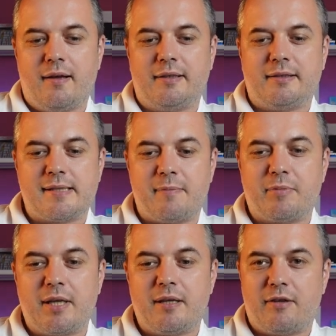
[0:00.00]

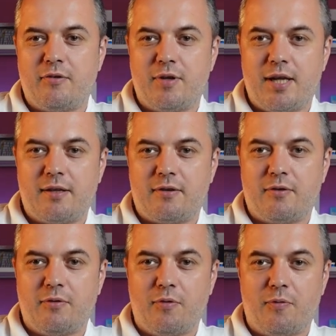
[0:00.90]
something that you need
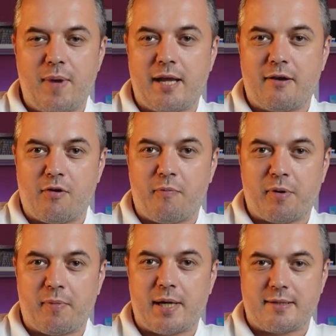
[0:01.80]
to make a
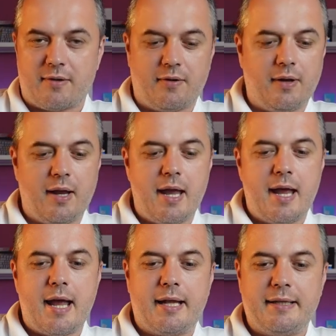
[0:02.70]
compromise on,
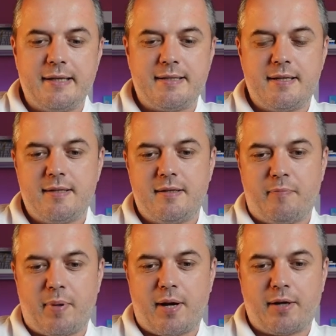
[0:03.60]
and this is the
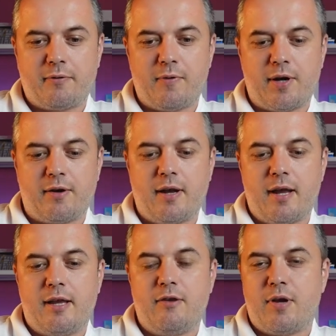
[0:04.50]
part where
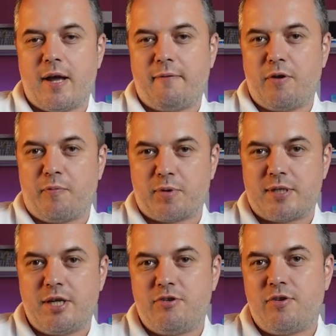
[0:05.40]
you have your
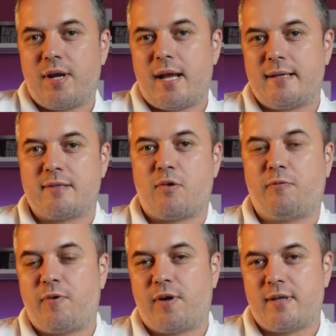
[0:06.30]
procedure and
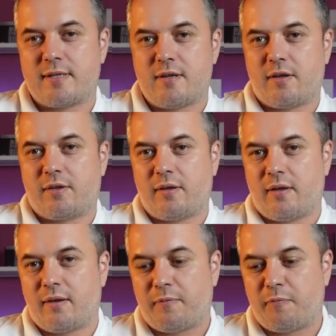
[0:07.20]
software does not
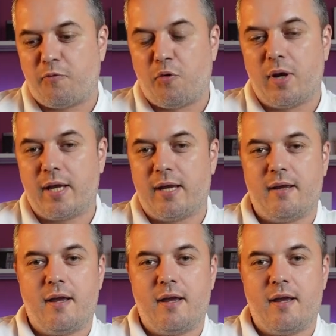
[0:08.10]
fully